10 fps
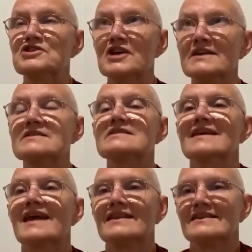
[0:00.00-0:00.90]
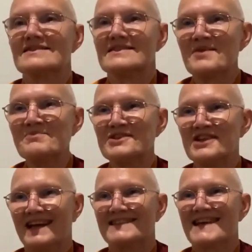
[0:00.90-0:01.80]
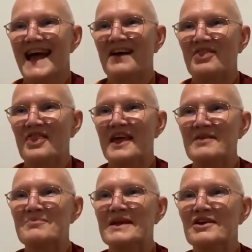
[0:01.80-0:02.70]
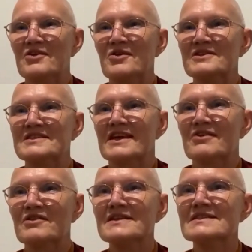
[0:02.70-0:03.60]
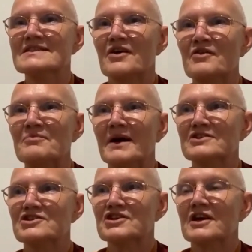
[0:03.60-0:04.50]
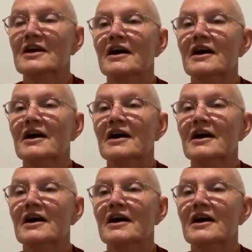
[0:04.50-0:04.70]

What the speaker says: just to get the subject out there, because there is so much